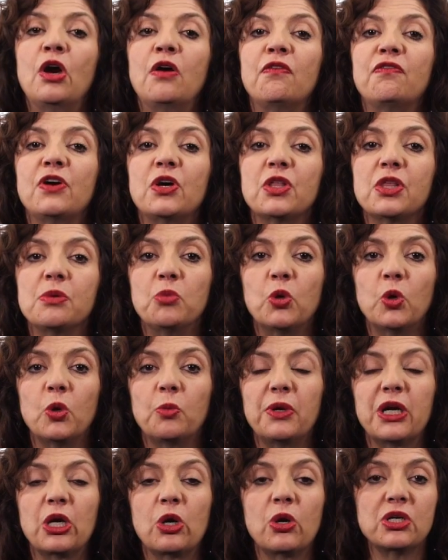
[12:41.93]
Furthermore,
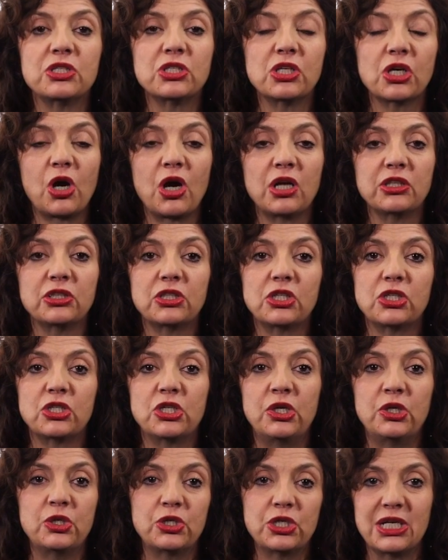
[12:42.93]
because the
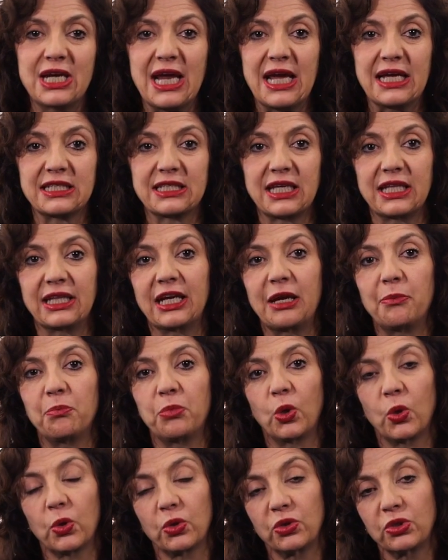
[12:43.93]
Constitution has something
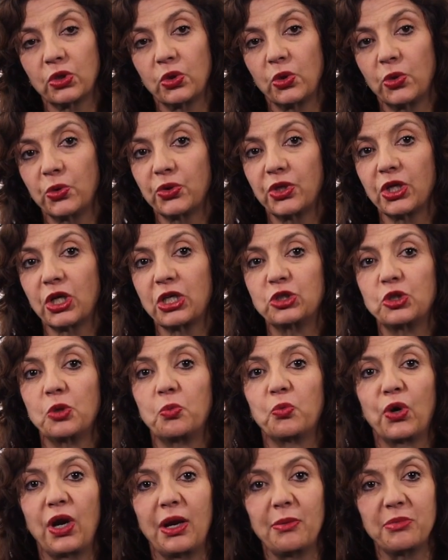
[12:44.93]
important called the
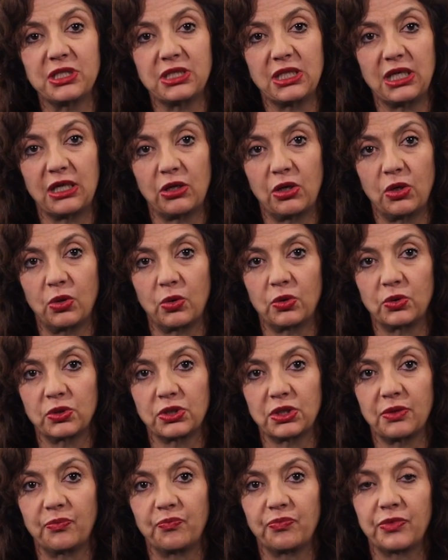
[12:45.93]
Supremacy Clause,